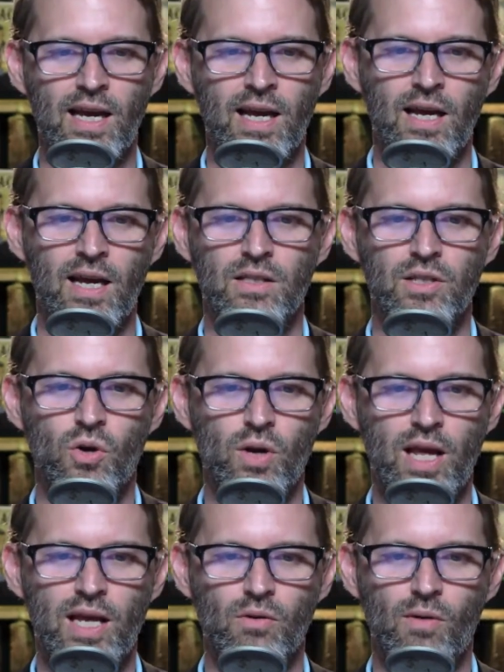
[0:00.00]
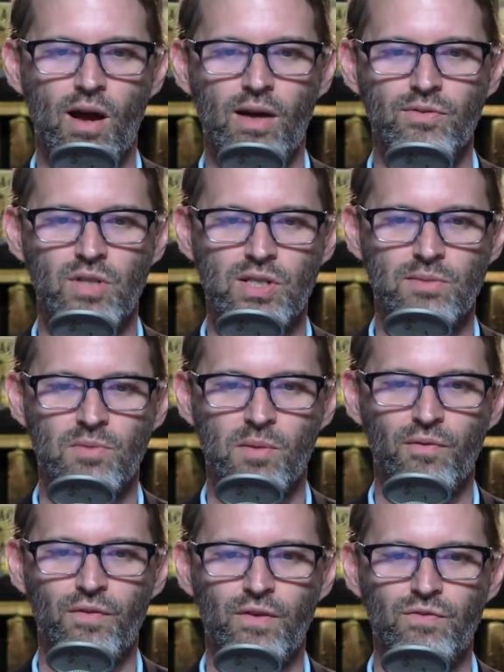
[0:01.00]
And the Note eight arrives on September
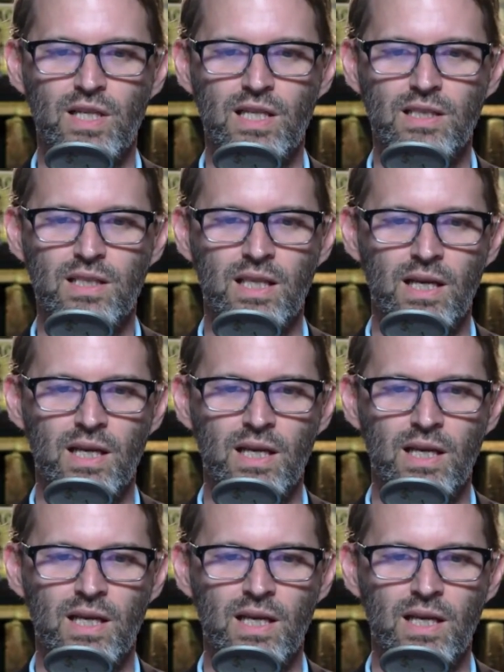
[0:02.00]
fifteenth.